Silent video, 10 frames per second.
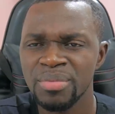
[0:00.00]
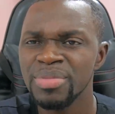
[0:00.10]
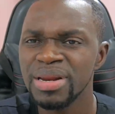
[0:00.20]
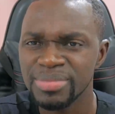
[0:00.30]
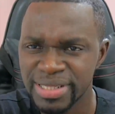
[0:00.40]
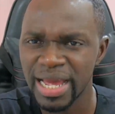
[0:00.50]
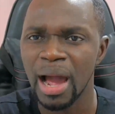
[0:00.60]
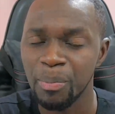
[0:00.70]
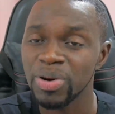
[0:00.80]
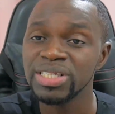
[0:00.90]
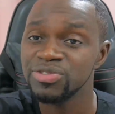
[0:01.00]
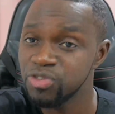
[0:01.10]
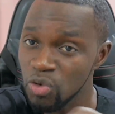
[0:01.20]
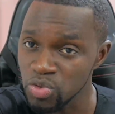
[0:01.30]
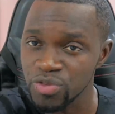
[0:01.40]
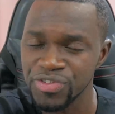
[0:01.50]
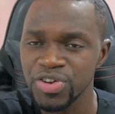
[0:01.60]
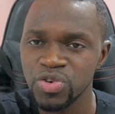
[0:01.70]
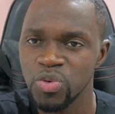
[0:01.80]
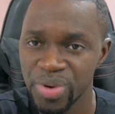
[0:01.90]
Minim say a police for whom
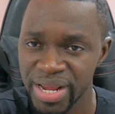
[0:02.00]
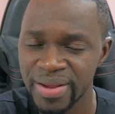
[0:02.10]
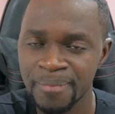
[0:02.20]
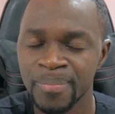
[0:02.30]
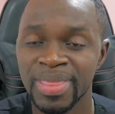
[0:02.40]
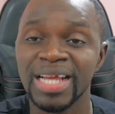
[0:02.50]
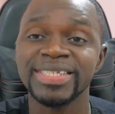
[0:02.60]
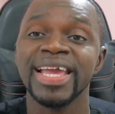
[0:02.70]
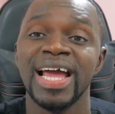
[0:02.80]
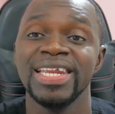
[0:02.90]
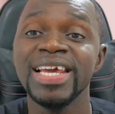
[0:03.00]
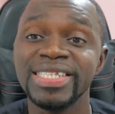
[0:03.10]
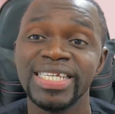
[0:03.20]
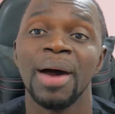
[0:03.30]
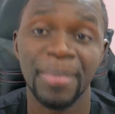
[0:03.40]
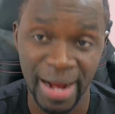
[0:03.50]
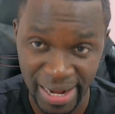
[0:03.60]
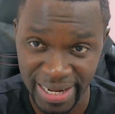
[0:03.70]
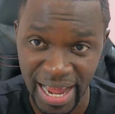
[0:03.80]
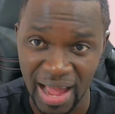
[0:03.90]
video we, not say I deal Tiam
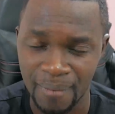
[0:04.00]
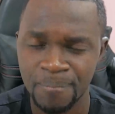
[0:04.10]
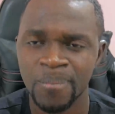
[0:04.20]
Radia,